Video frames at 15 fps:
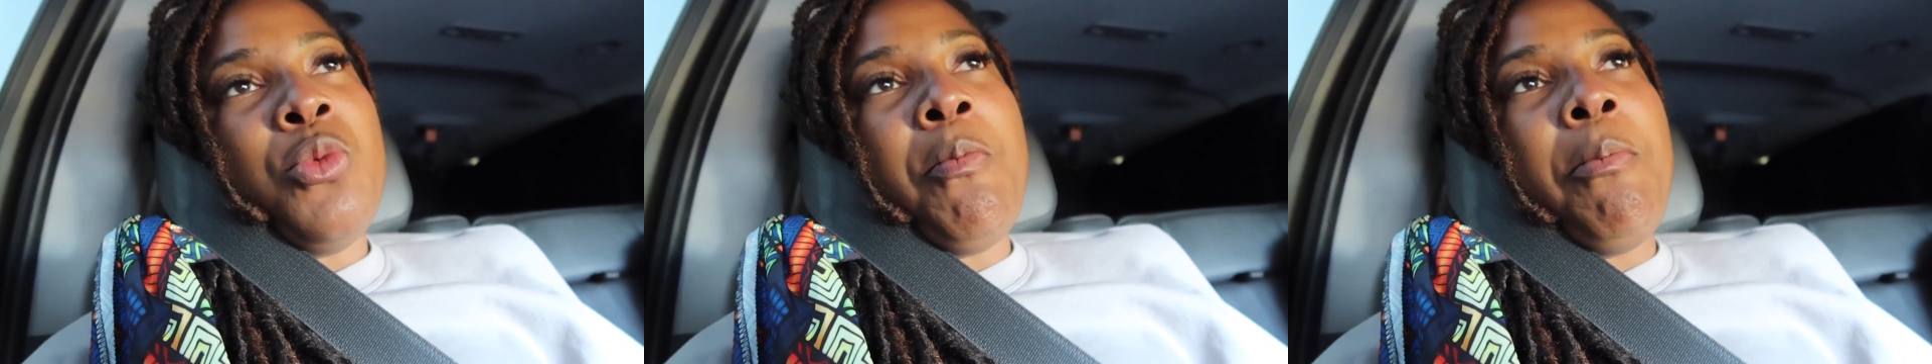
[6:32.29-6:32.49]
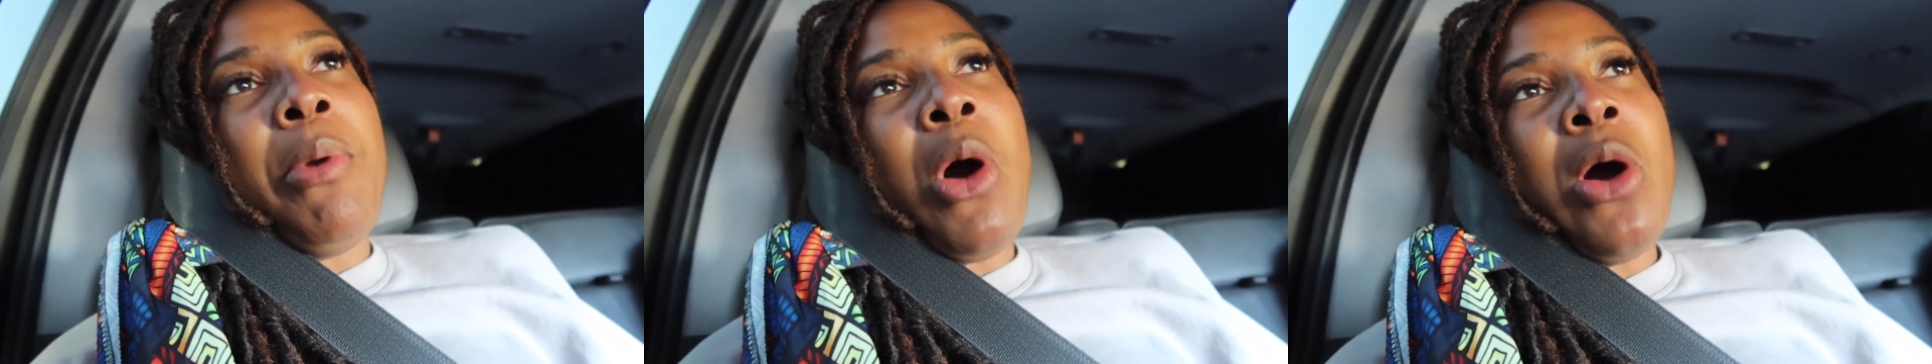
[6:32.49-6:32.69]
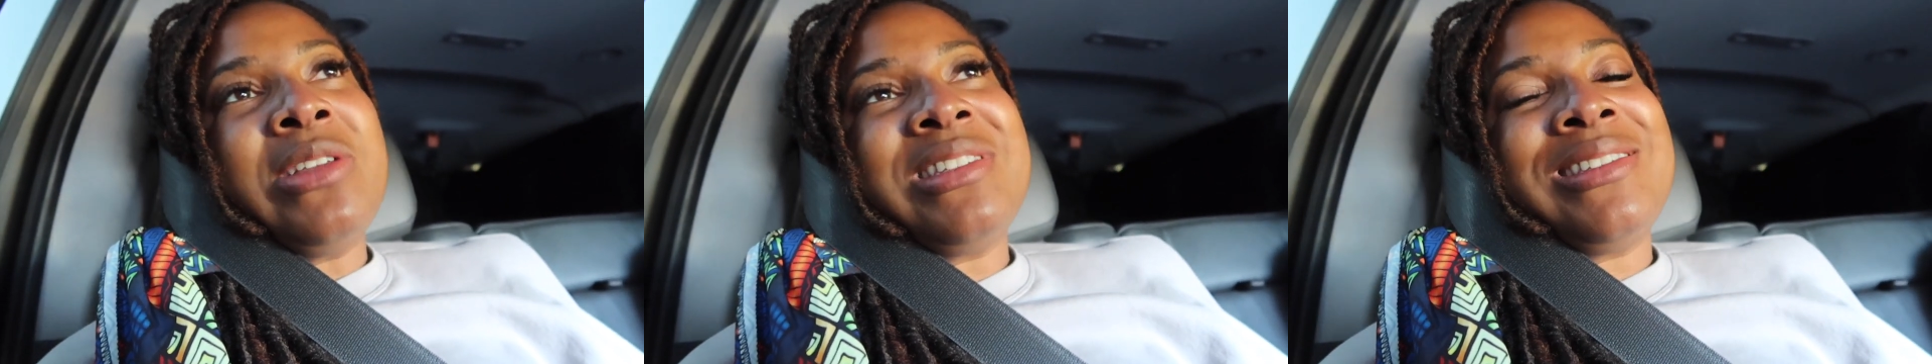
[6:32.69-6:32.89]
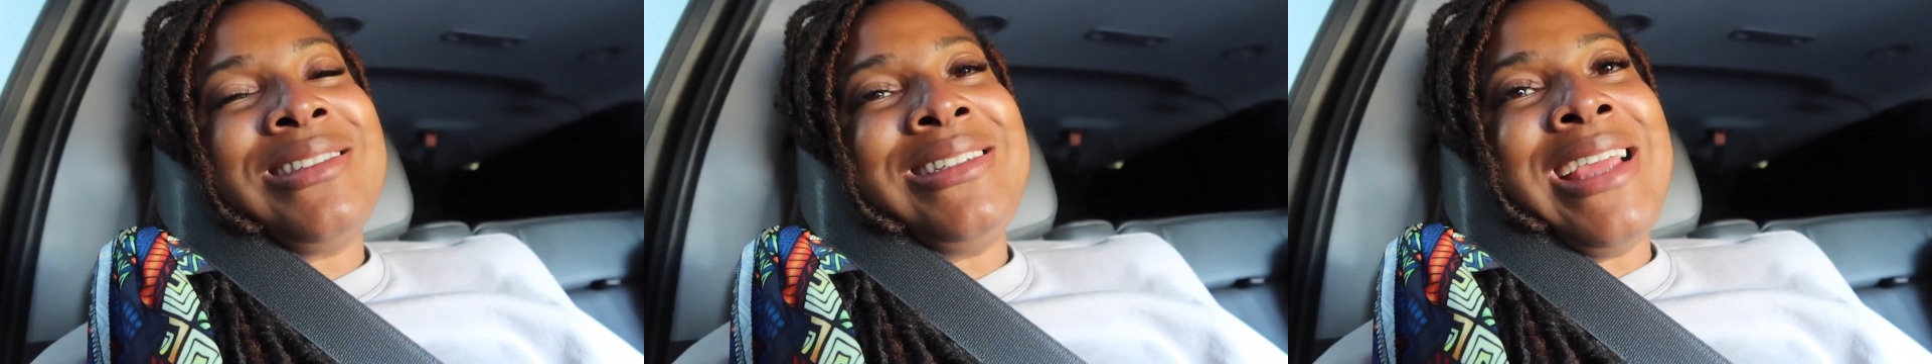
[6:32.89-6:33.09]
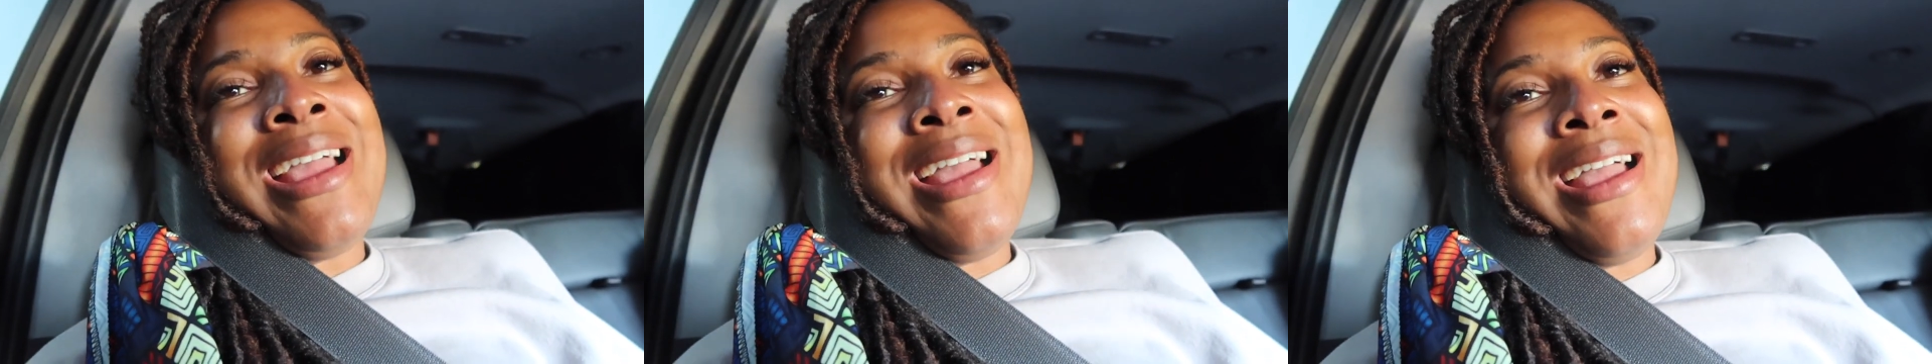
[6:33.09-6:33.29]

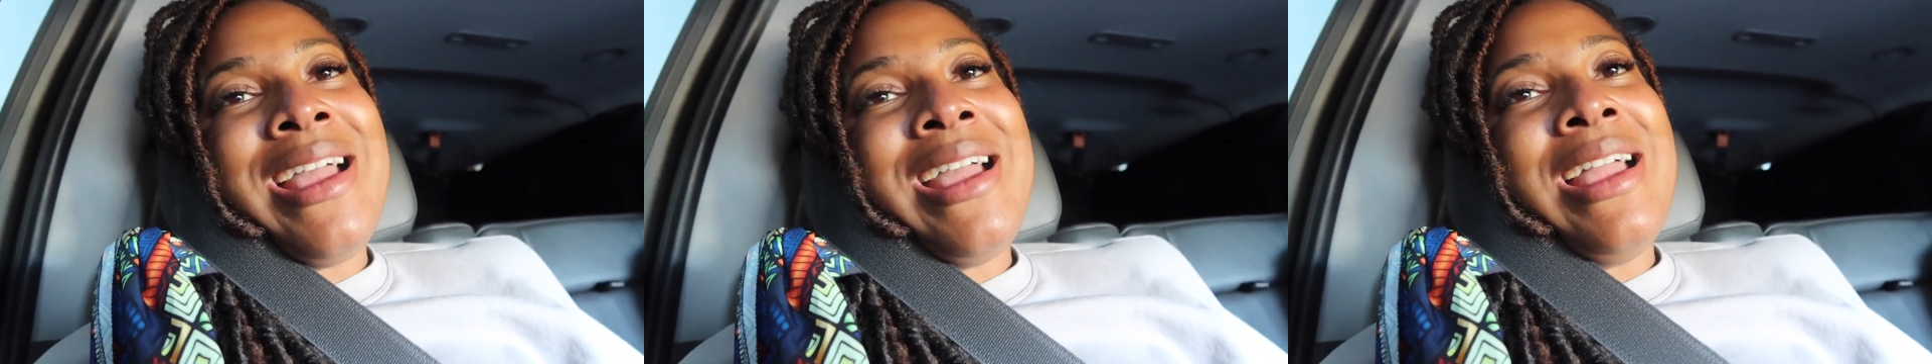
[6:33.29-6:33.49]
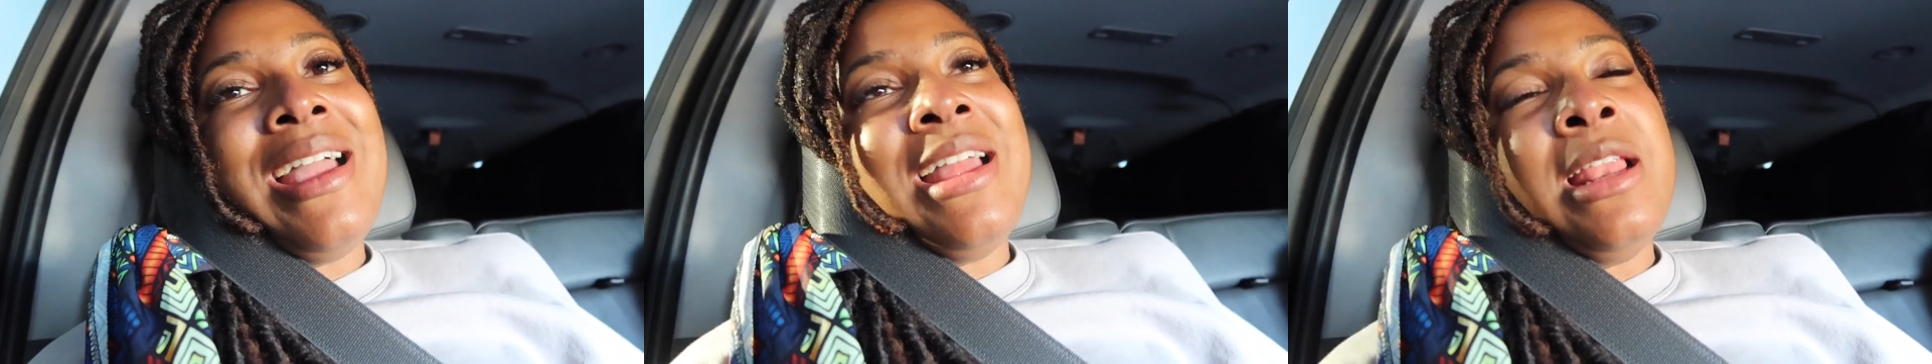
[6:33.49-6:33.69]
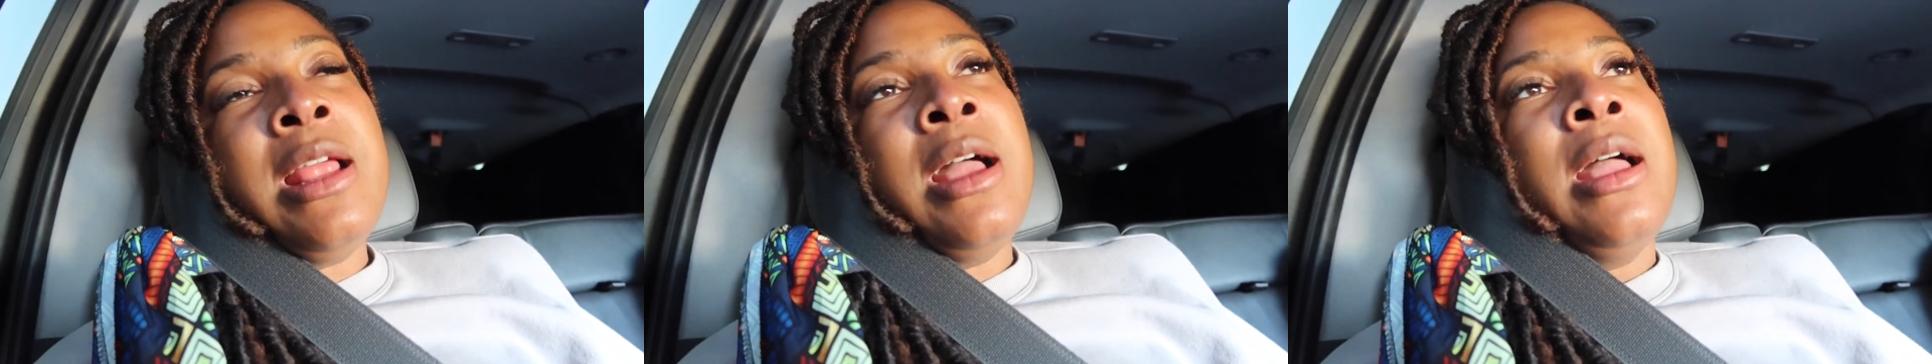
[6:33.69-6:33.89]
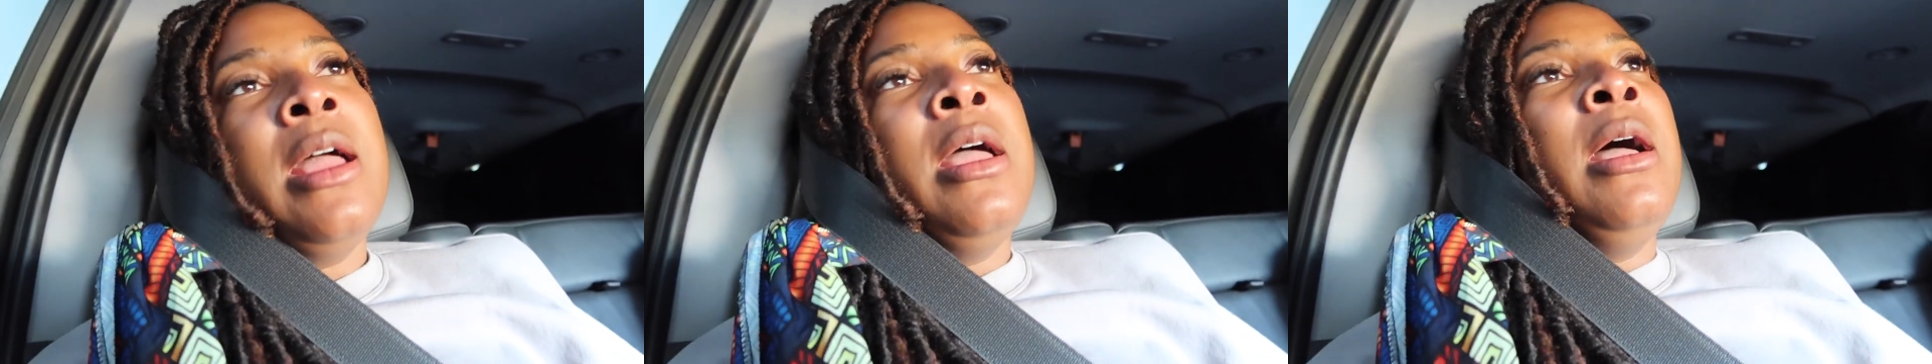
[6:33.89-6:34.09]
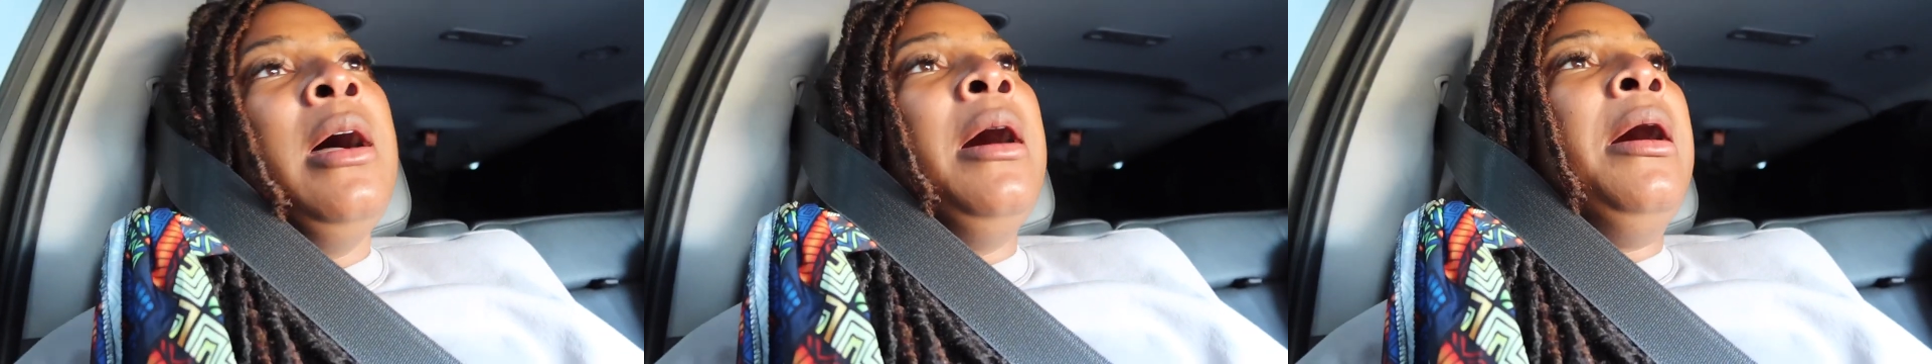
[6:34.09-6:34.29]
Boston
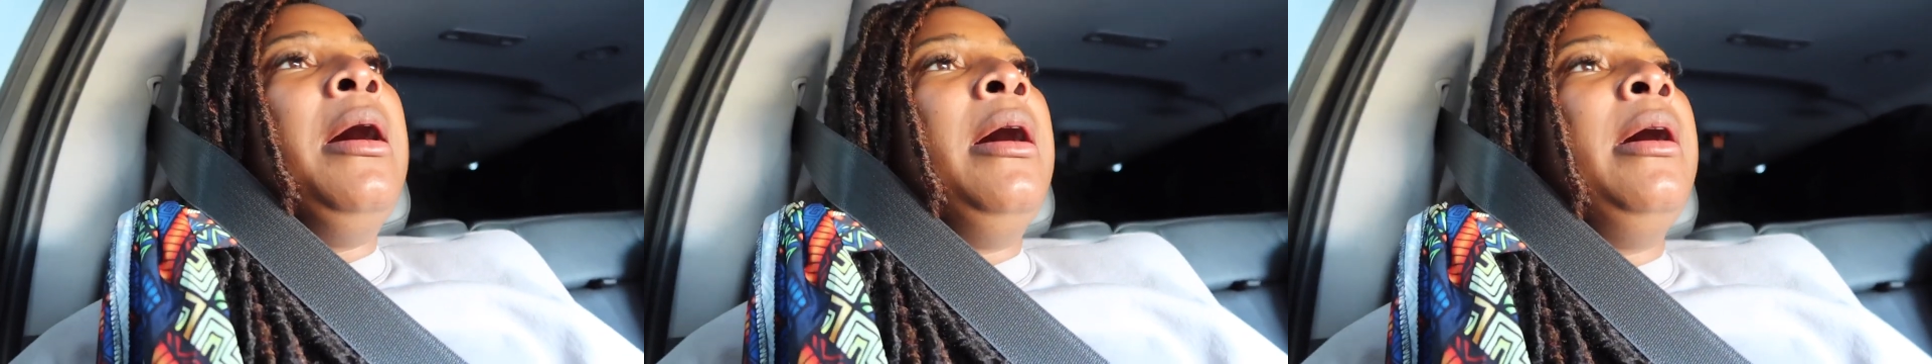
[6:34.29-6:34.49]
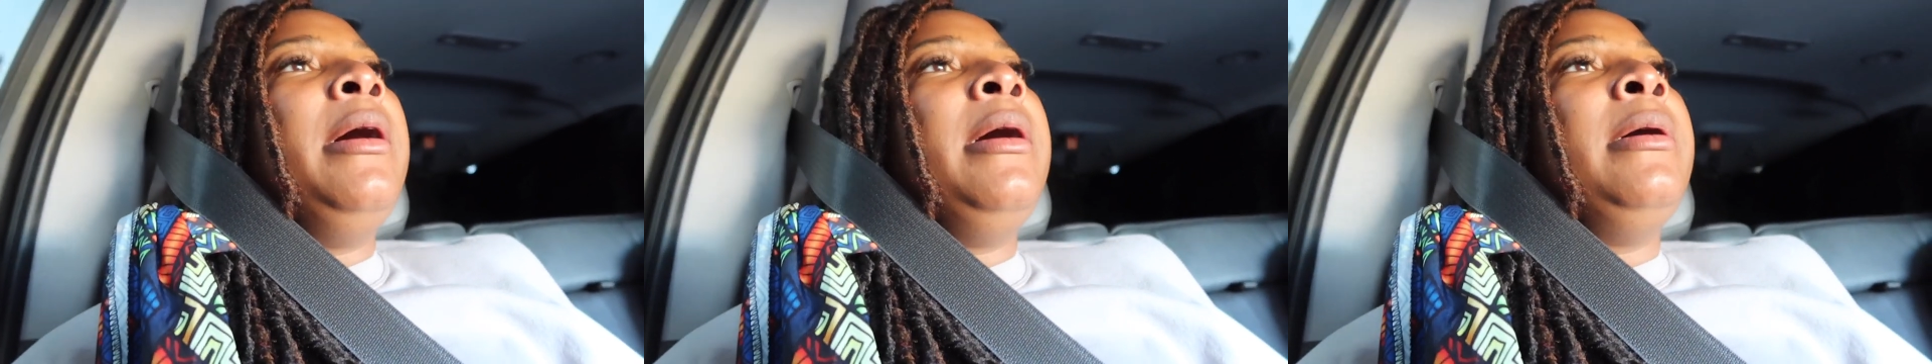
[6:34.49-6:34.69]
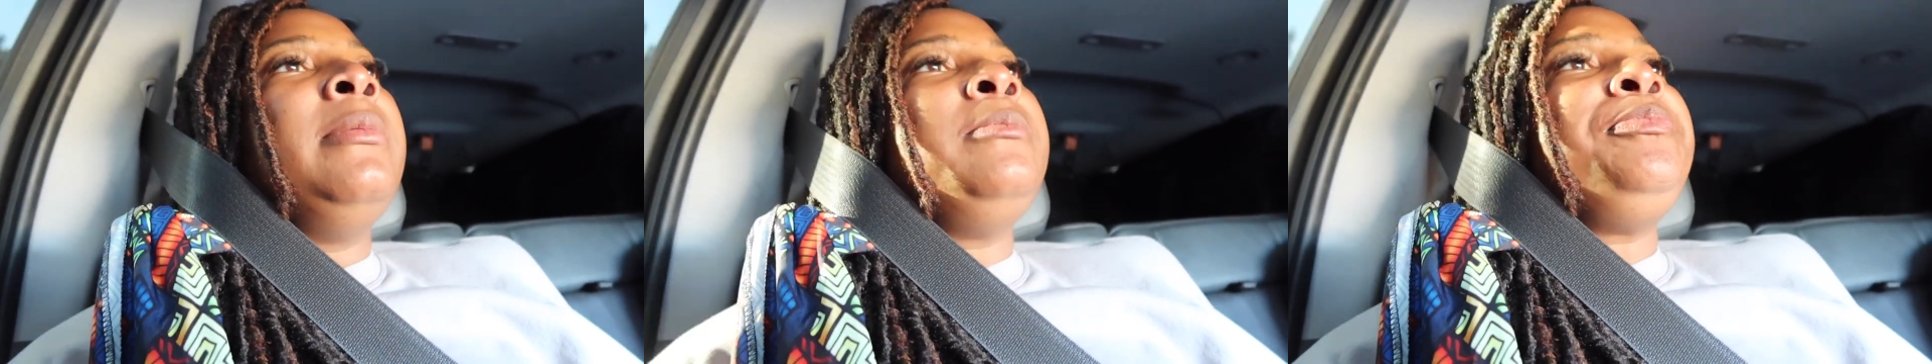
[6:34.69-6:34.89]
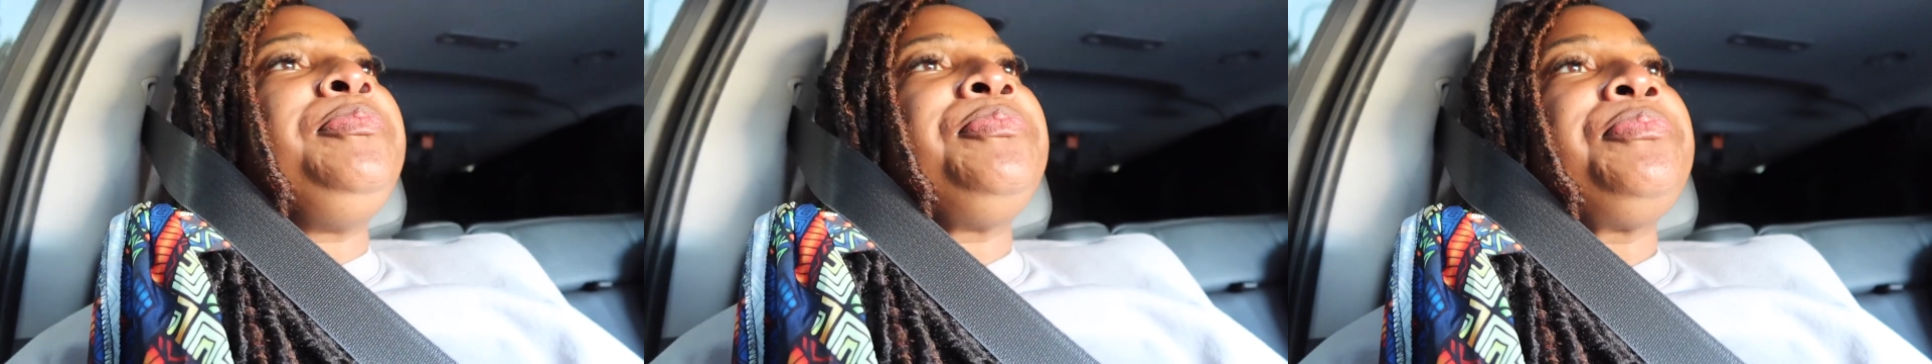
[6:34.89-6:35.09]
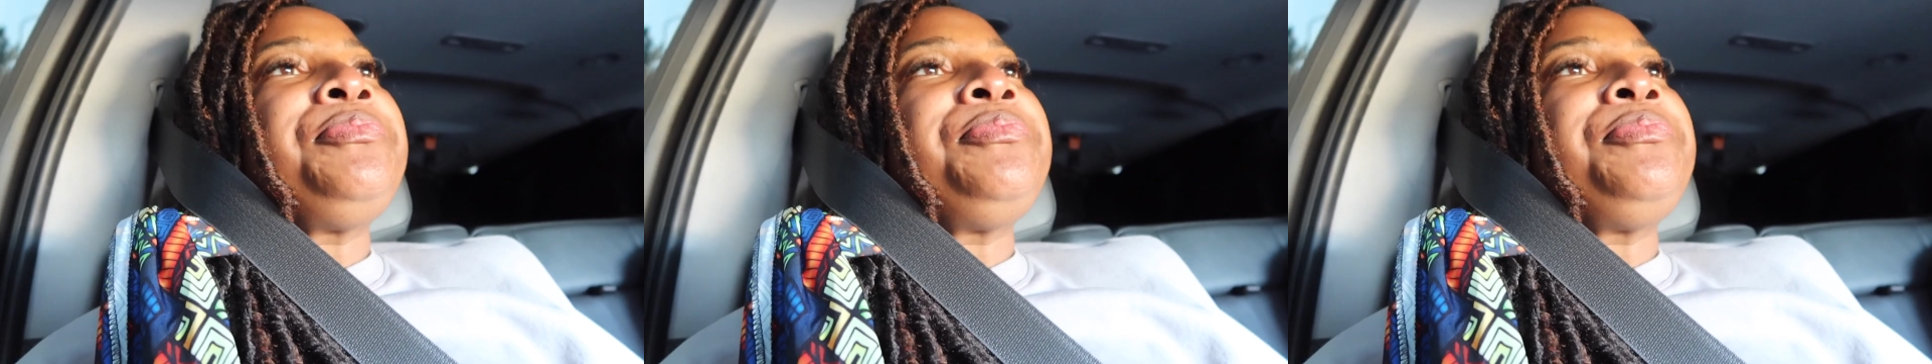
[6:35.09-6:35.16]
um,